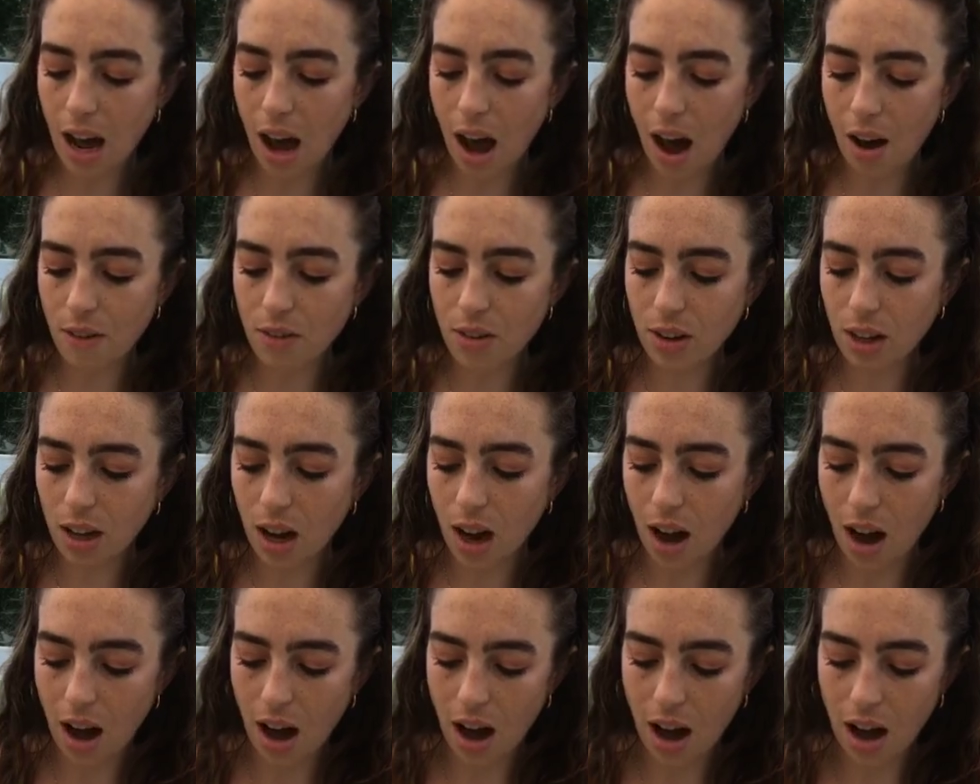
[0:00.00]

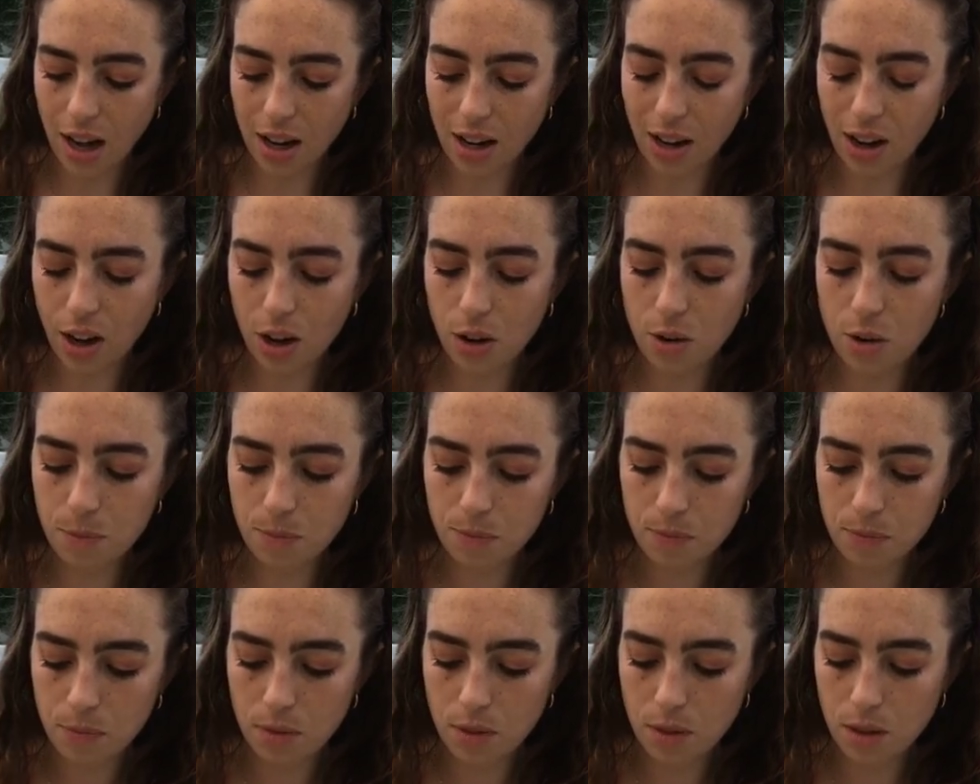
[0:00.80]
avocado.
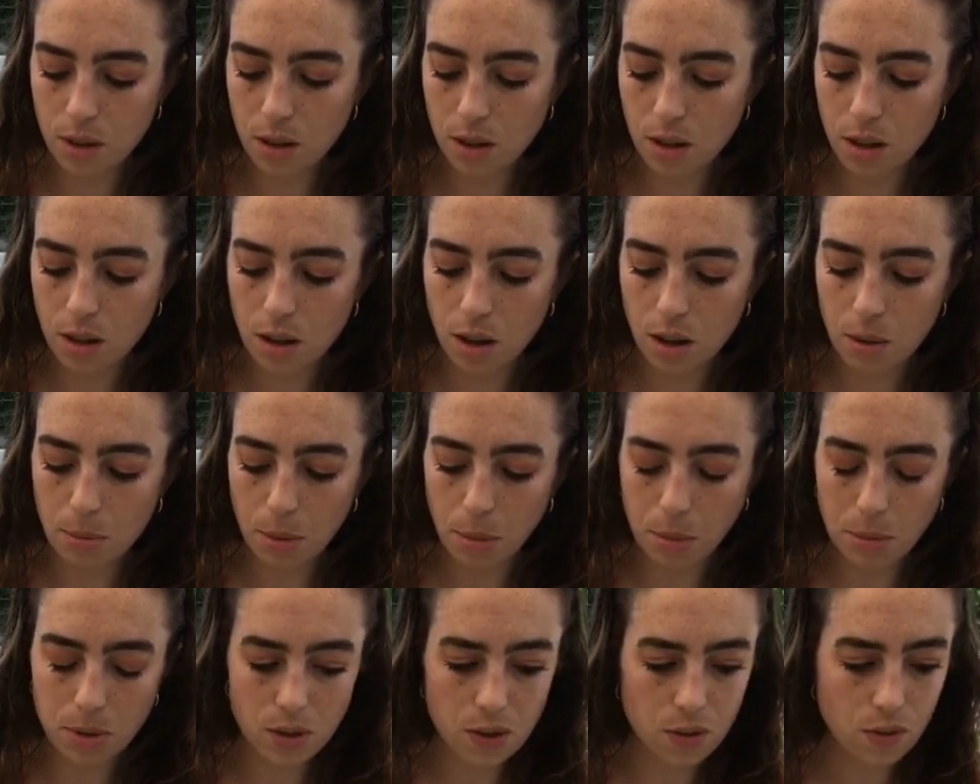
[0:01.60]

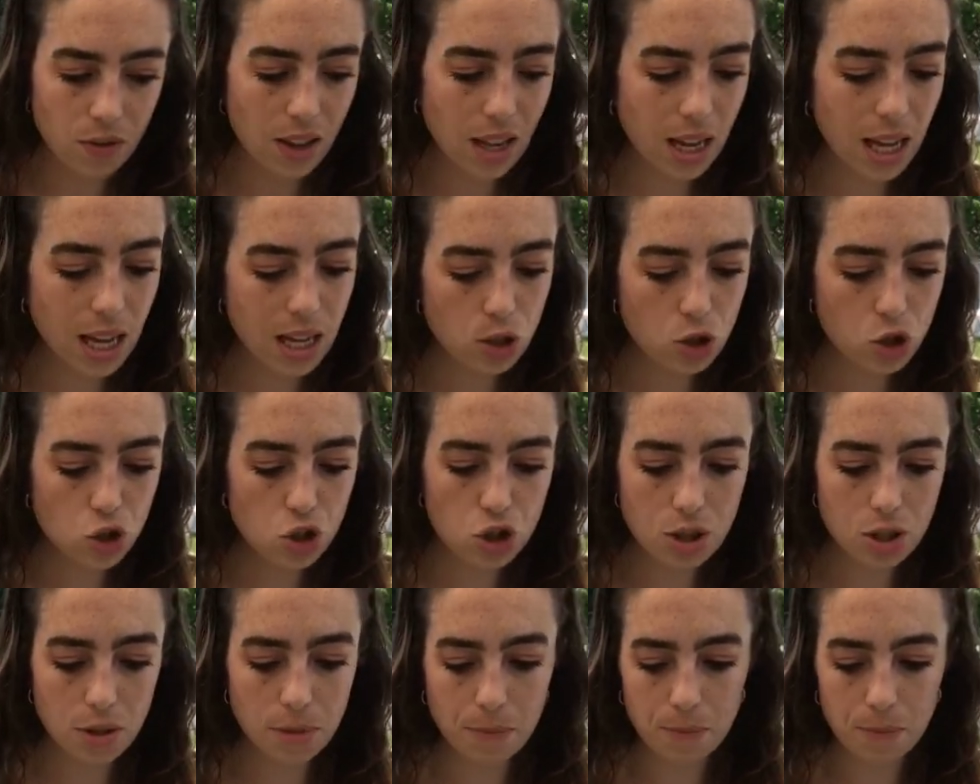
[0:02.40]
Almost finished.